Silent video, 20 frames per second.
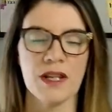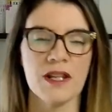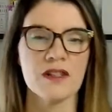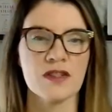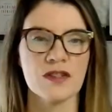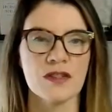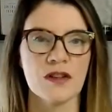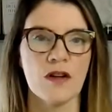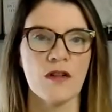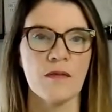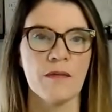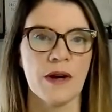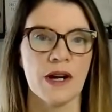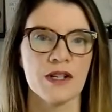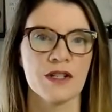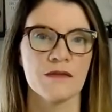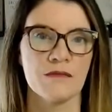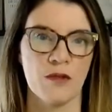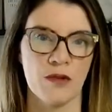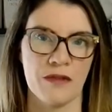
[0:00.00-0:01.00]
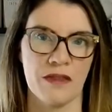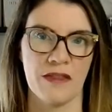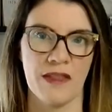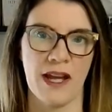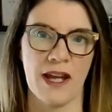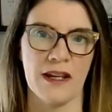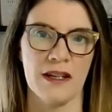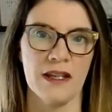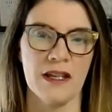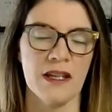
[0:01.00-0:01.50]
It's so much more than
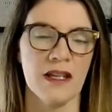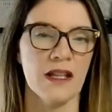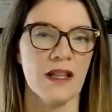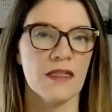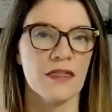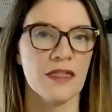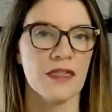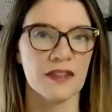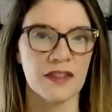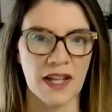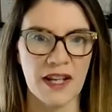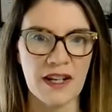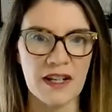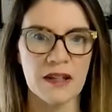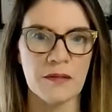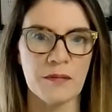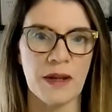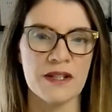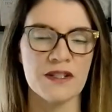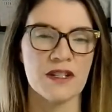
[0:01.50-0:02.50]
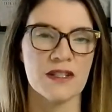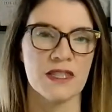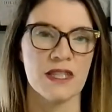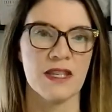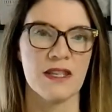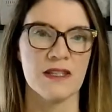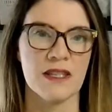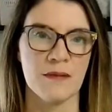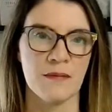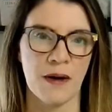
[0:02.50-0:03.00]
that. The landing page is the
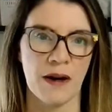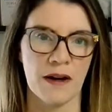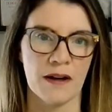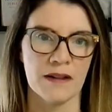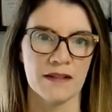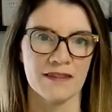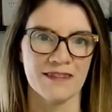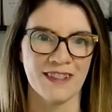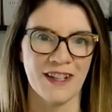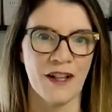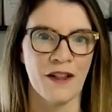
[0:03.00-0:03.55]
easy part.